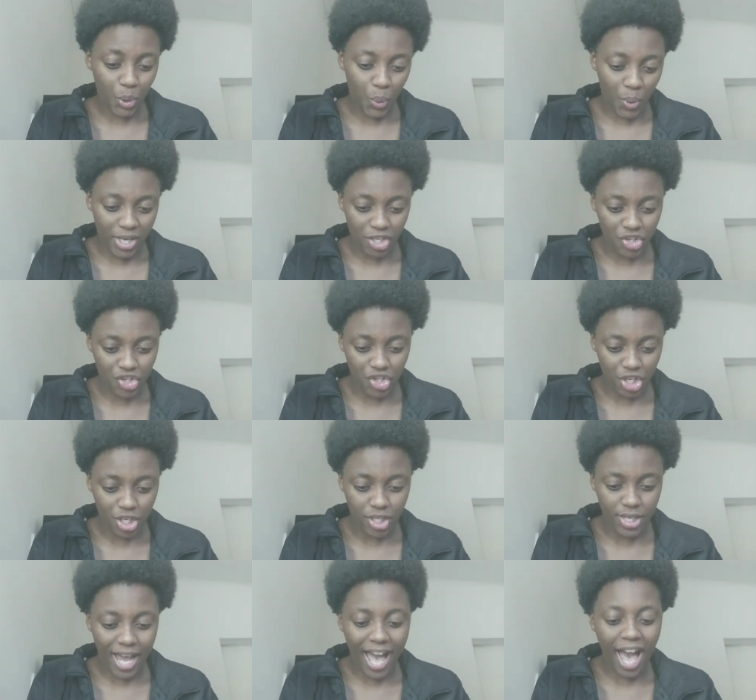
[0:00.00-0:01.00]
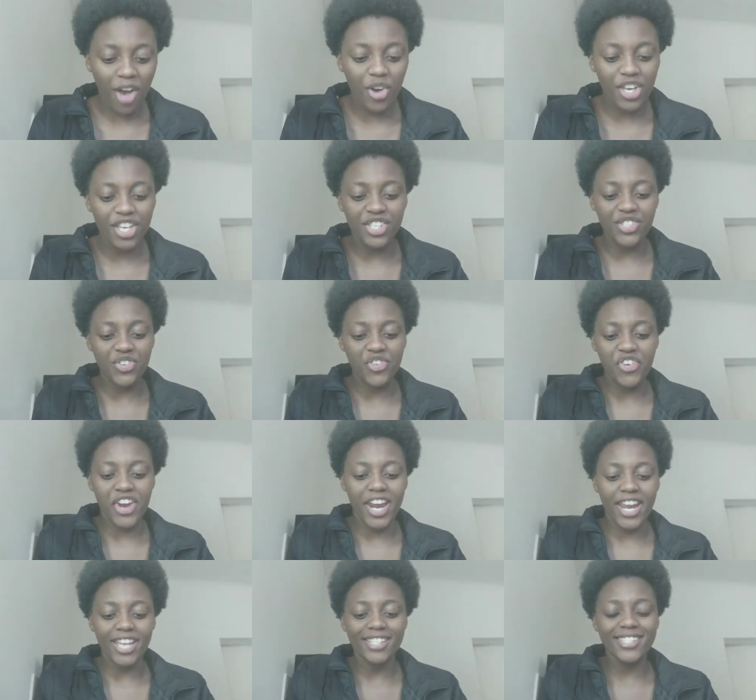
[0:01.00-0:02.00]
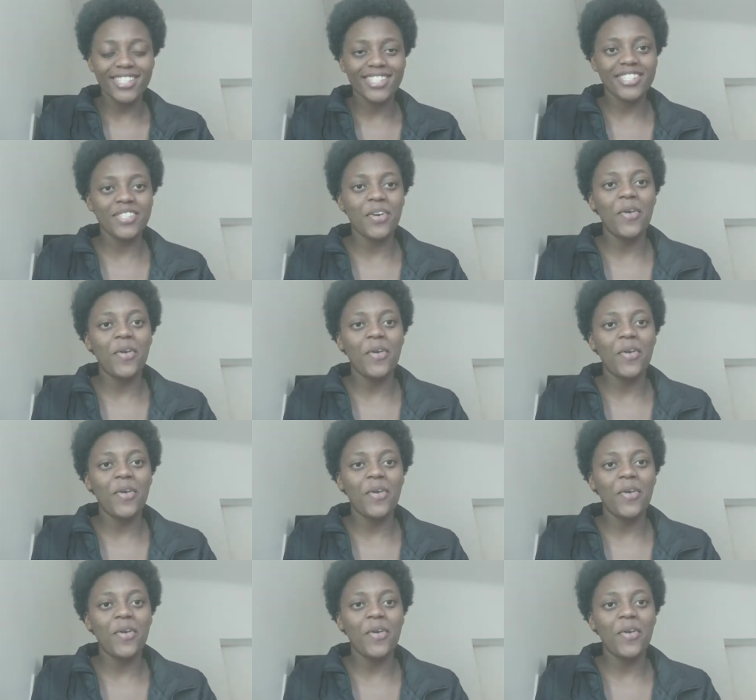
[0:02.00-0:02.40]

question, how is race?